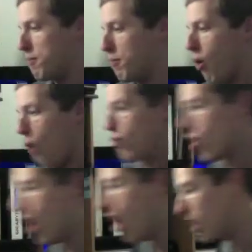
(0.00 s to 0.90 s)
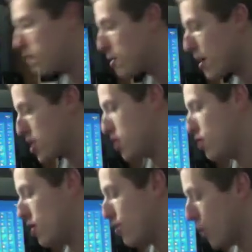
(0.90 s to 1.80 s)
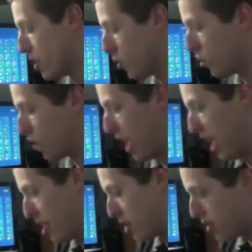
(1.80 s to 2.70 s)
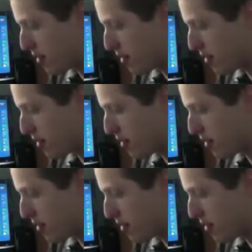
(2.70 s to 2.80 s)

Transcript: overall impressions of Windows 8.